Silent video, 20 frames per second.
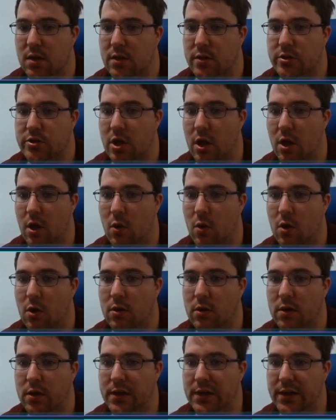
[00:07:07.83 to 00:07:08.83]
So
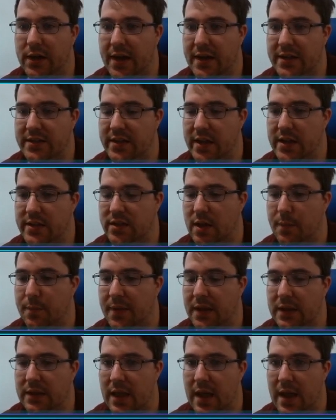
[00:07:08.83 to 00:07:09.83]
earlier I said
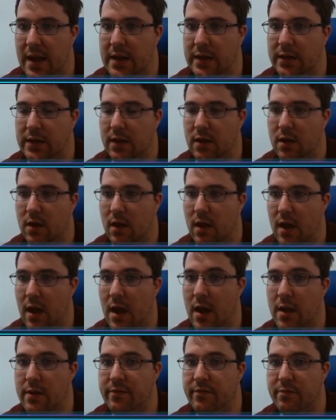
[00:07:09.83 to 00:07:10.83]
something like
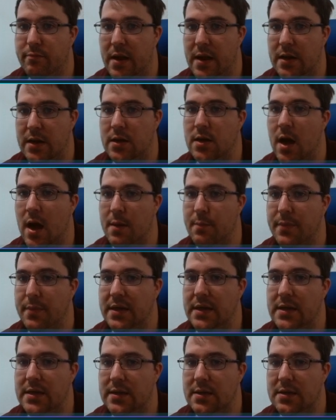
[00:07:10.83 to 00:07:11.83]
f may not
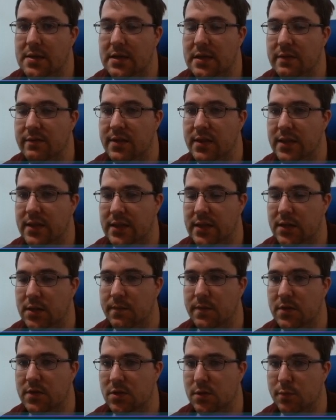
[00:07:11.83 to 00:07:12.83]
be evenly
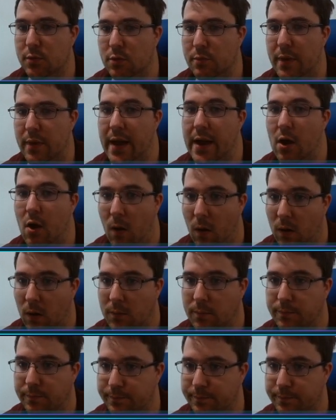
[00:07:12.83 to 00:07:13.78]
divisible by r,